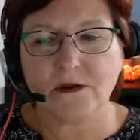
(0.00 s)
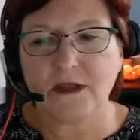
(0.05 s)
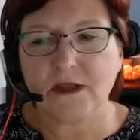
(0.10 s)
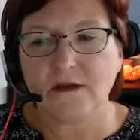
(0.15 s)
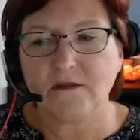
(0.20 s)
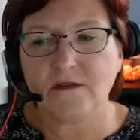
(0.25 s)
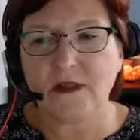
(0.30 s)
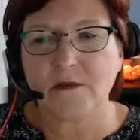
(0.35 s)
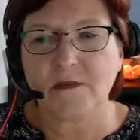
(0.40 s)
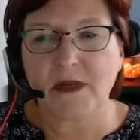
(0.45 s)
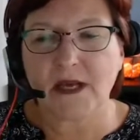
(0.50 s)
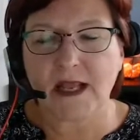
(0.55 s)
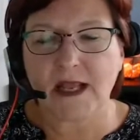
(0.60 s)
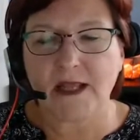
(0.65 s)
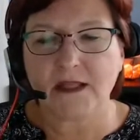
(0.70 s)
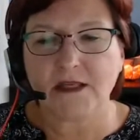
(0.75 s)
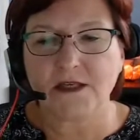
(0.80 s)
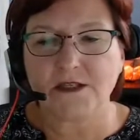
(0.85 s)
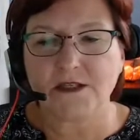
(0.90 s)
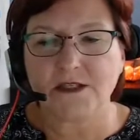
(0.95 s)
give them
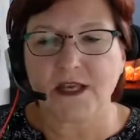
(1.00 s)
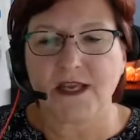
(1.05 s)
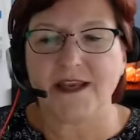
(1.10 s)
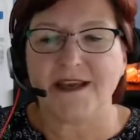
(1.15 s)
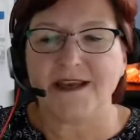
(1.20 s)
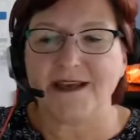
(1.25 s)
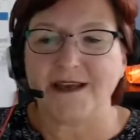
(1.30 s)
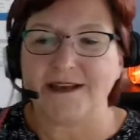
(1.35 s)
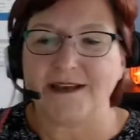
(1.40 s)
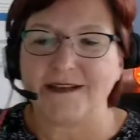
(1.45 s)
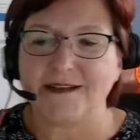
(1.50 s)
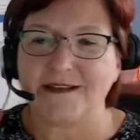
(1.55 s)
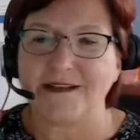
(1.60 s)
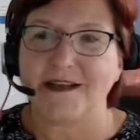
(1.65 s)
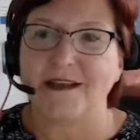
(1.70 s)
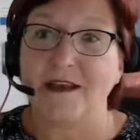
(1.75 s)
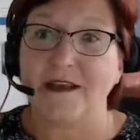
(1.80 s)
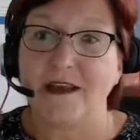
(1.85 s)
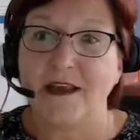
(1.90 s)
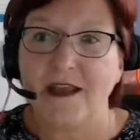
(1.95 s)

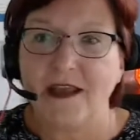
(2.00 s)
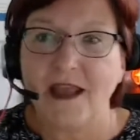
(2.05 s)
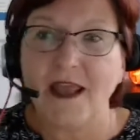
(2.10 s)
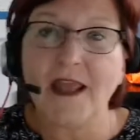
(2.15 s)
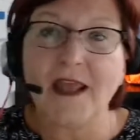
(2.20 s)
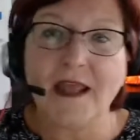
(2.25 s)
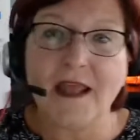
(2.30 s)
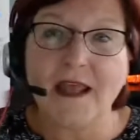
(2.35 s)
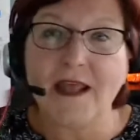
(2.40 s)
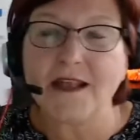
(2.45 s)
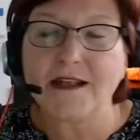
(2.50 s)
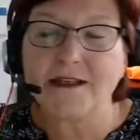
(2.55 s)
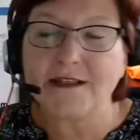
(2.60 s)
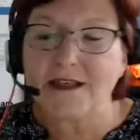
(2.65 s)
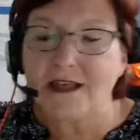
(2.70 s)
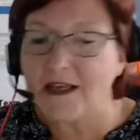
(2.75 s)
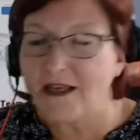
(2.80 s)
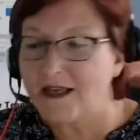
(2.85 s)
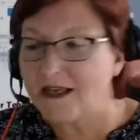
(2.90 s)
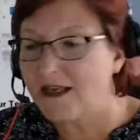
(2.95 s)
analogies.
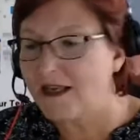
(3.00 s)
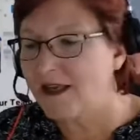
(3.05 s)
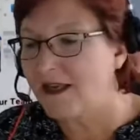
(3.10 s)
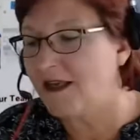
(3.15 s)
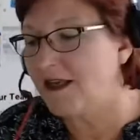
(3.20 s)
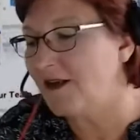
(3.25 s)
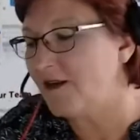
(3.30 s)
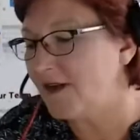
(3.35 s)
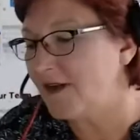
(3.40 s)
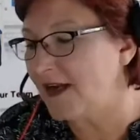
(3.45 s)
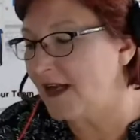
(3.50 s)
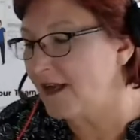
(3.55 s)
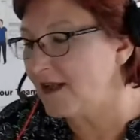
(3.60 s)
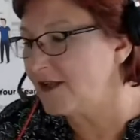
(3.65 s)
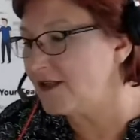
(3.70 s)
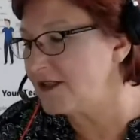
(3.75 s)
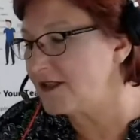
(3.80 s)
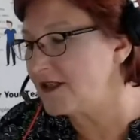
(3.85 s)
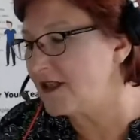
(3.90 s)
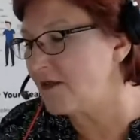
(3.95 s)
And
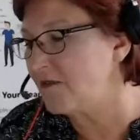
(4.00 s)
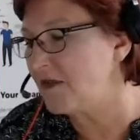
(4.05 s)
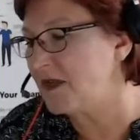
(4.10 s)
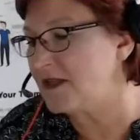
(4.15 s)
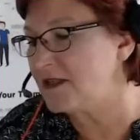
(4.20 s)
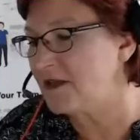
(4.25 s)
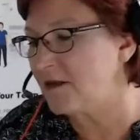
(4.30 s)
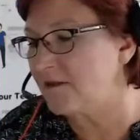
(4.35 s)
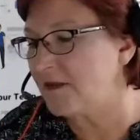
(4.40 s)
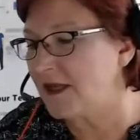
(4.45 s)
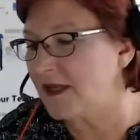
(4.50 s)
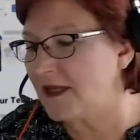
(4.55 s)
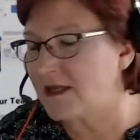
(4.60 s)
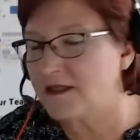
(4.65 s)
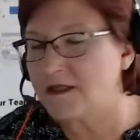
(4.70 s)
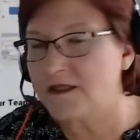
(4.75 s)
analogies can be something